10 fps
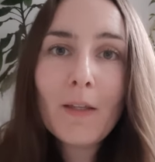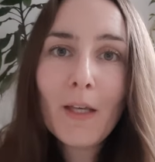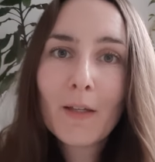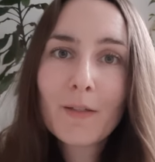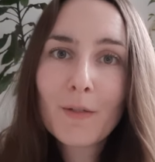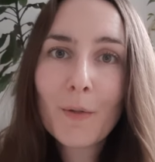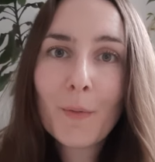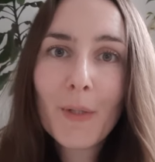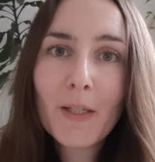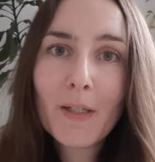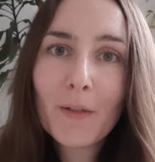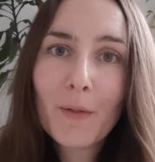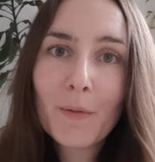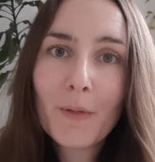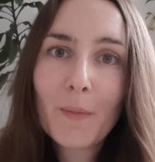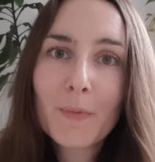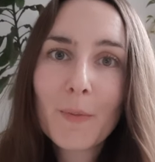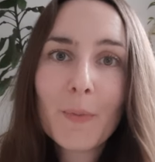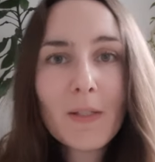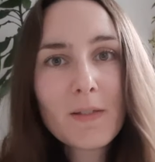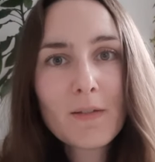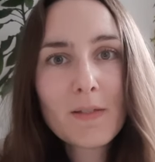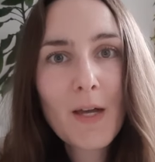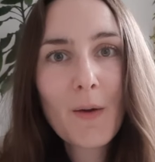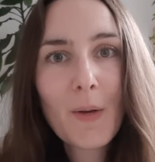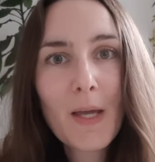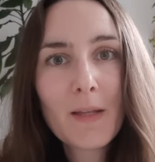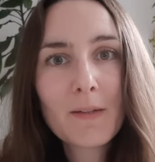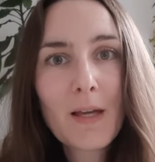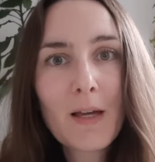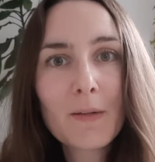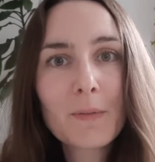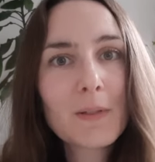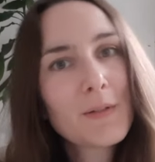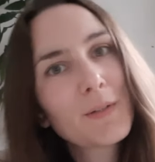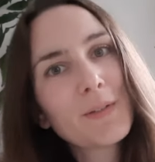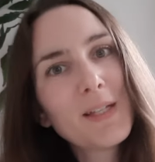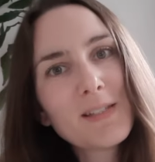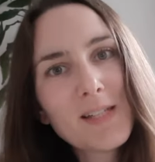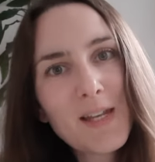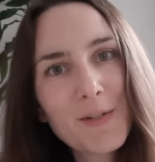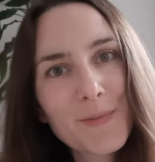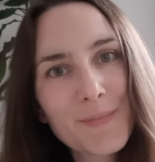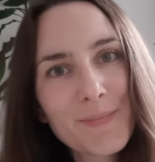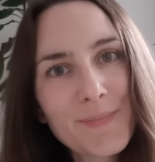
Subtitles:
Yeah, so we're gonna go grab some pizzas now and I will talk to you guys later.